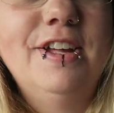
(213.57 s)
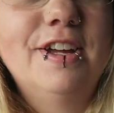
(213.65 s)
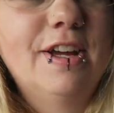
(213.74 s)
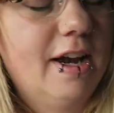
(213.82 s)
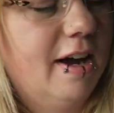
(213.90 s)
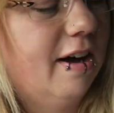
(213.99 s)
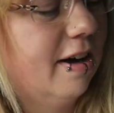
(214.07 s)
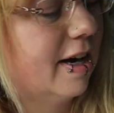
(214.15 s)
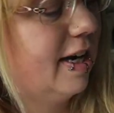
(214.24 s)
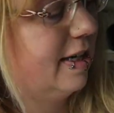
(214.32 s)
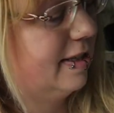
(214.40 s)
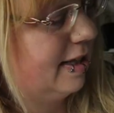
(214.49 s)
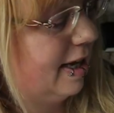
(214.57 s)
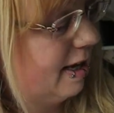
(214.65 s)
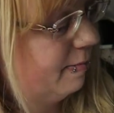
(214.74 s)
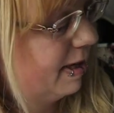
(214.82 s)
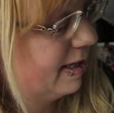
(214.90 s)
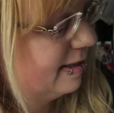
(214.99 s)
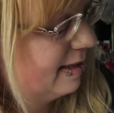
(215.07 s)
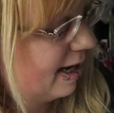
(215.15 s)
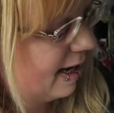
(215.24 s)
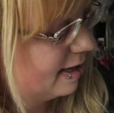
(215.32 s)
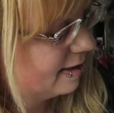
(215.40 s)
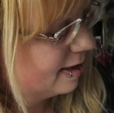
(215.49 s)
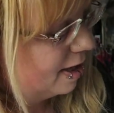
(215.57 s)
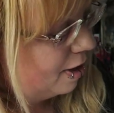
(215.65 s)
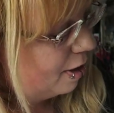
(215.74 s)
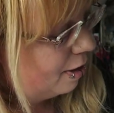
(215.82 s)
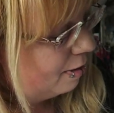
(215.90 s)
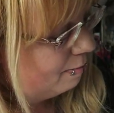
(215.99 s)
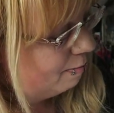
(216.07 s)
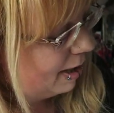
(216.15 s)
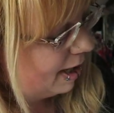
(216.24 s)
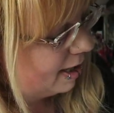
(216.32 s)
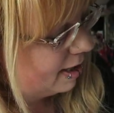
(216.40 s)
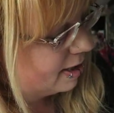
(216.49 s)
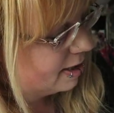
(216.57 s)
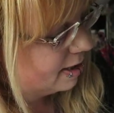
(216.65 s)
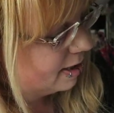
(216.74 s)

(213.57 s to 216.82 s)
You can hardly see it, but it says made